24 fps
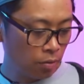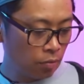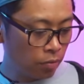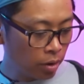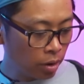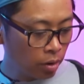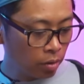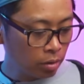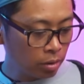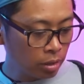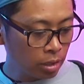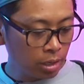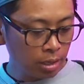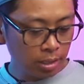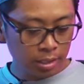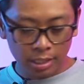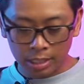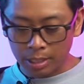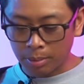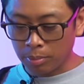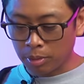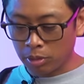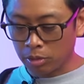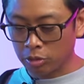Very
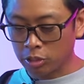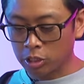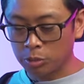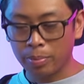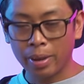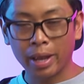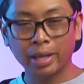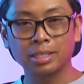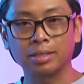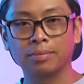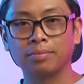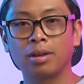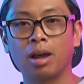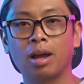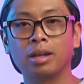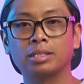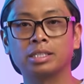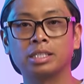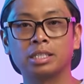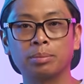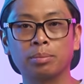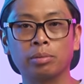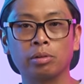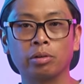similar specs, if not
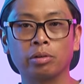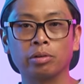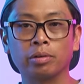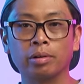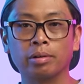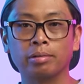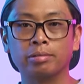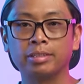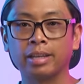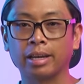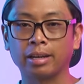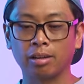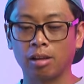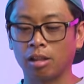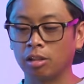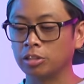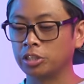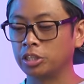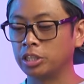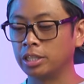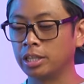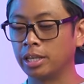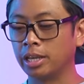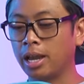similar
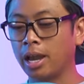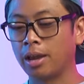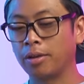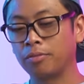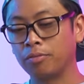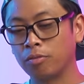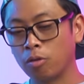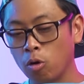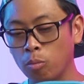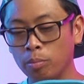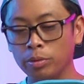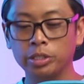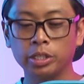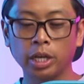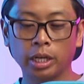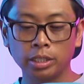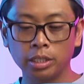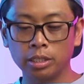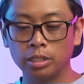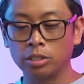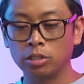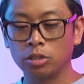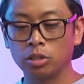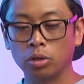technology. They got foam
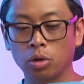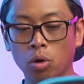injected into